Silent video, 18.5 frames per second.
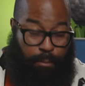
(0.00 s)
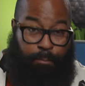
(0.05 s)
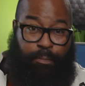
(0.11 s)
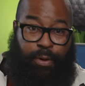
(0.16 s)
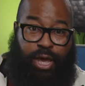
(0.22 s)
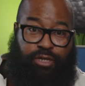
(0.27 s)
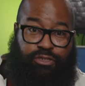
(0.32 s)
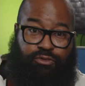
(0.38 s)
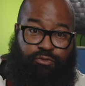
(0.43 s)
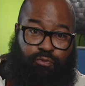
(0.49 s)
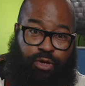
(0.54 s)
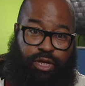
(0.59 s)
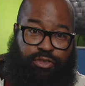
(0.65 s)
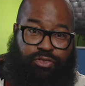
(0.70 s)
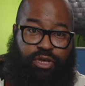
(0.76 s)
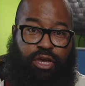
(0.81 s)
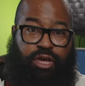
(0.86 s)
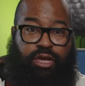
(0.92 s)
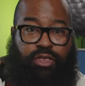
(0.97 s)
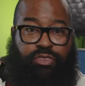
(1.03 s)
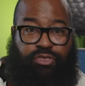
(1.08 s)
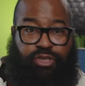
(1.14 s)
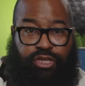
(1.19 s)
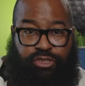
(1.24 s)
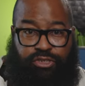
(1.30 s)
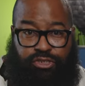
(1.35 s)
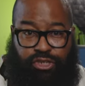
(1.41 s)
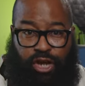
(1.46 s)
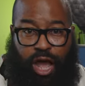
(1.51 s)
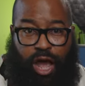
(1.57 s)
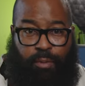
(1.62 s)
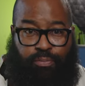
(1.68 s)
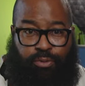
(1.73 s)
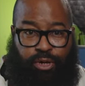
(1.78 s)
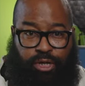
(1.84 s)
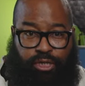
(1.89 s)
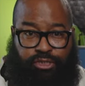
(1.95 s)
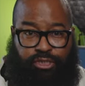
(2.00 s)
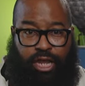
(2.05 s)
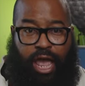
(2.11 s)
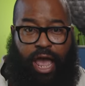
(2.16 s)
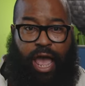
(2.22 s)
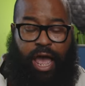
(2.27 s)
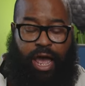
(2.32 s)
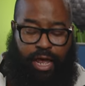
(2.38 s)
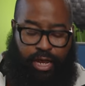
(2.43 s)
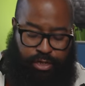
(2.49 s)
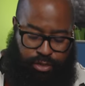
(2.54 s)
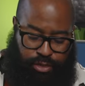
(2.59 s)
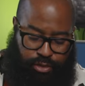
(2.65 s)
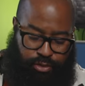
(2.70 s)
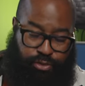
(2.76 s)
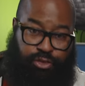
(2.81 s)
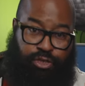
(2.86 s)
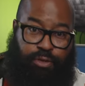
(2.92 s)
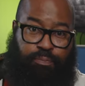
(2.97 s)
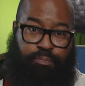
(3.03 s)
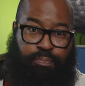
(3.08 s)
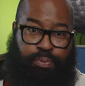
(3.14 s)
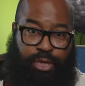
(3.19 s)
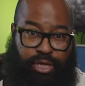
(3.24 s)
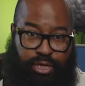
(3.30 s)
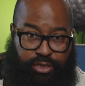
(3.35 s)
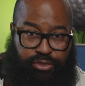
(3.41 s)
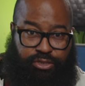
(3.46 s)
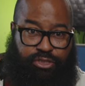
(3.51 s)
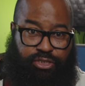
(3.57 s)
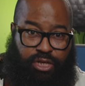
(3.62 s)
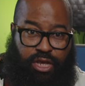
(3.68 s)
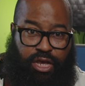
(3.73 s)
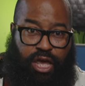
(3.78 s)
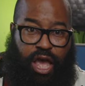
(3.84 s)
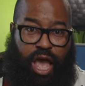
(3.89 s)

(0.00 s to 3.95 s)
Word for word: best with the Jabras and the Beats.